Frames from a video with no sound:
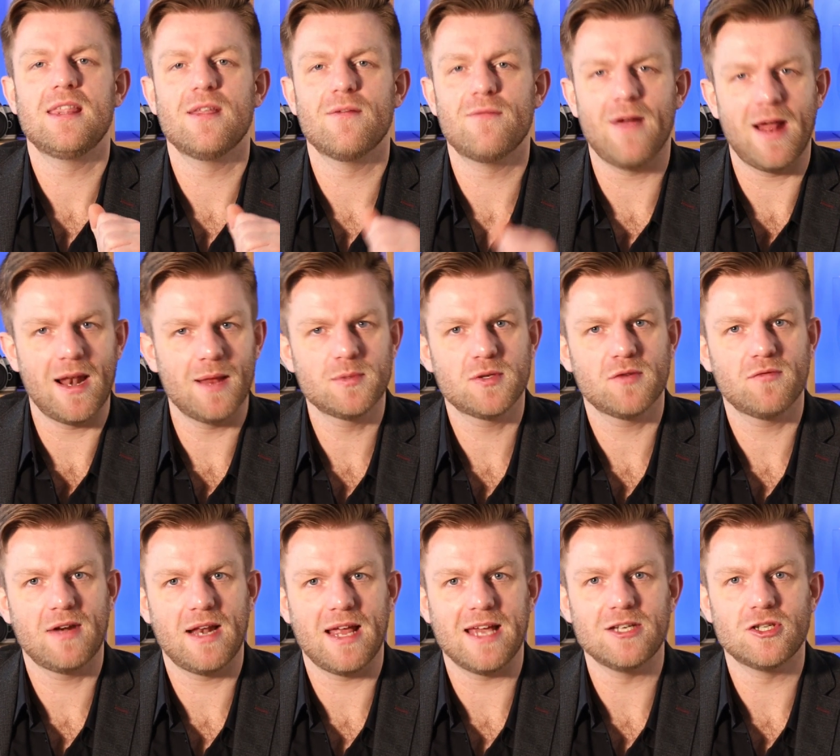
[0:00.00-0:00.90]
it develops
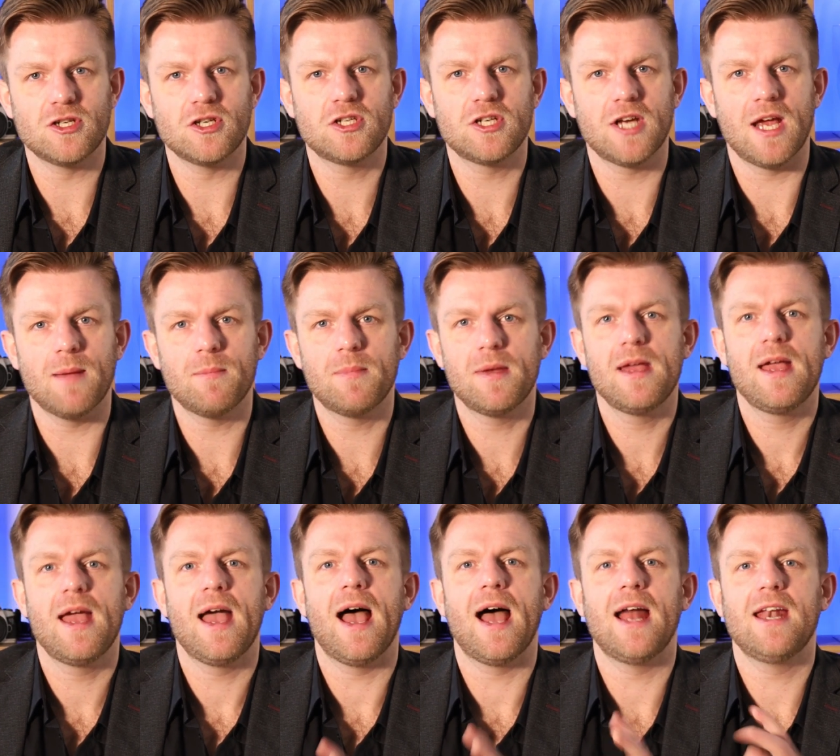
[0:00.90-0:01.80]
a relationship,
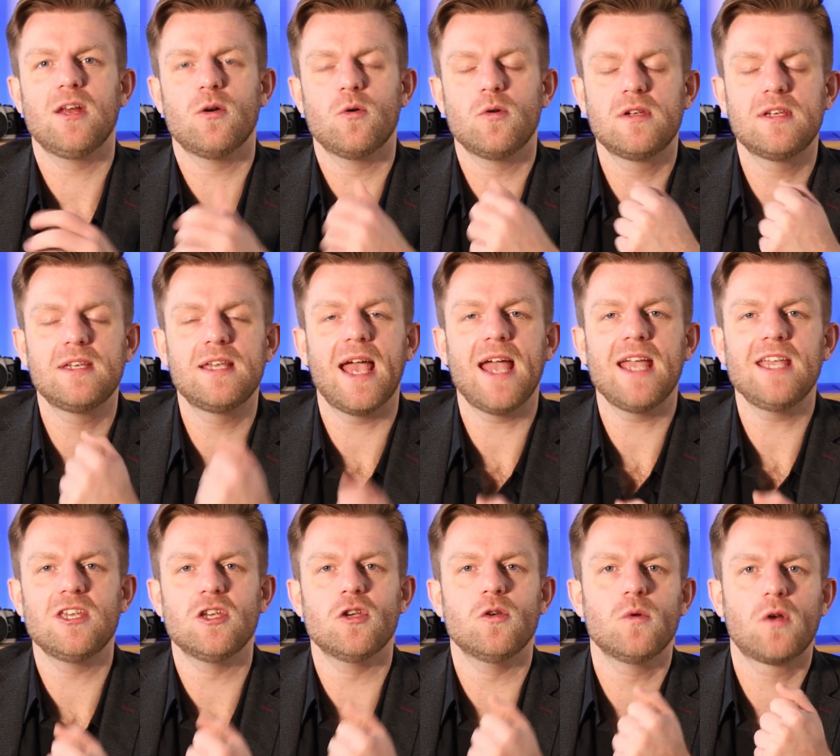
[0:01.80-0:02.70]
and it will
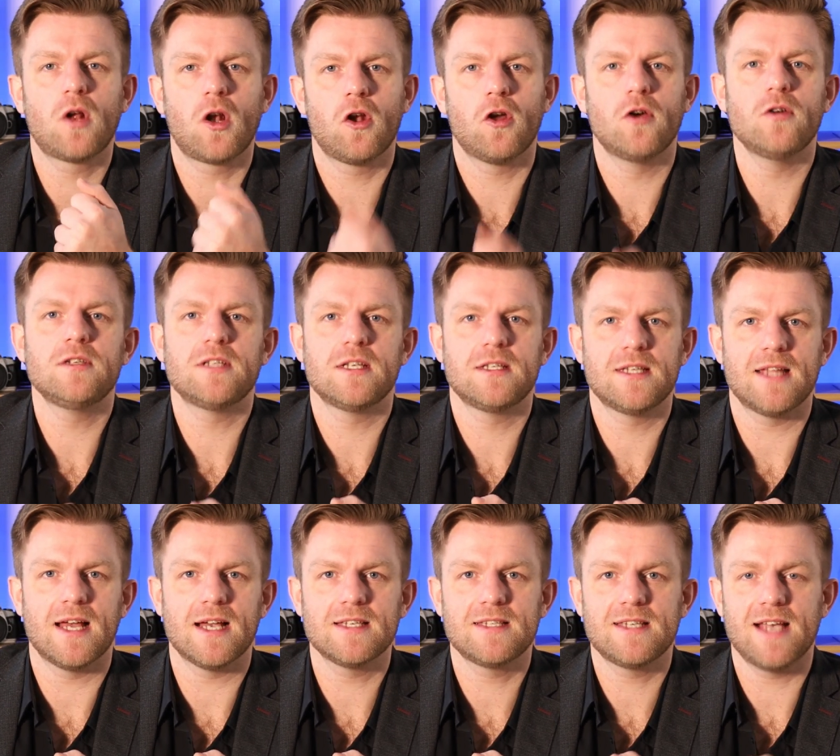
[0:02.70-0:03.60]
get you closer
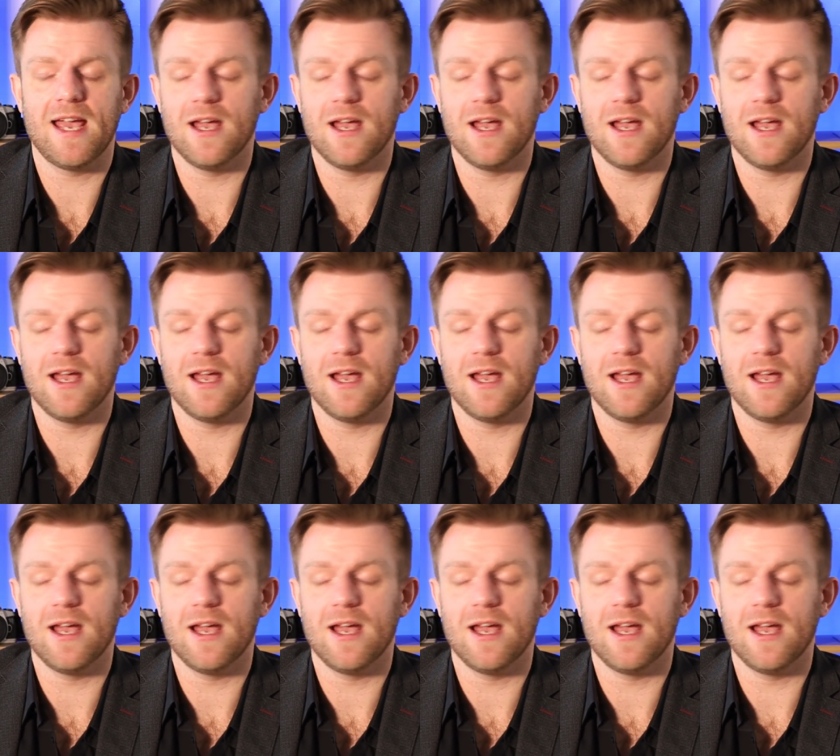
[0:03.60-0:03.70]
to that